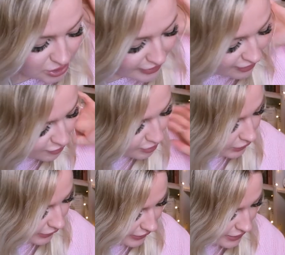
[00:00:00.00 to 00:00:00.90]
So we have a
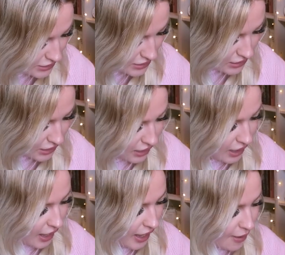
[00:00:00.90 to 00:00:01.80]
plate,
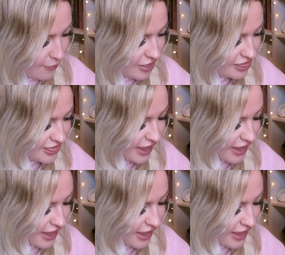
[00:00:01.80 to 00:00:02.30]
and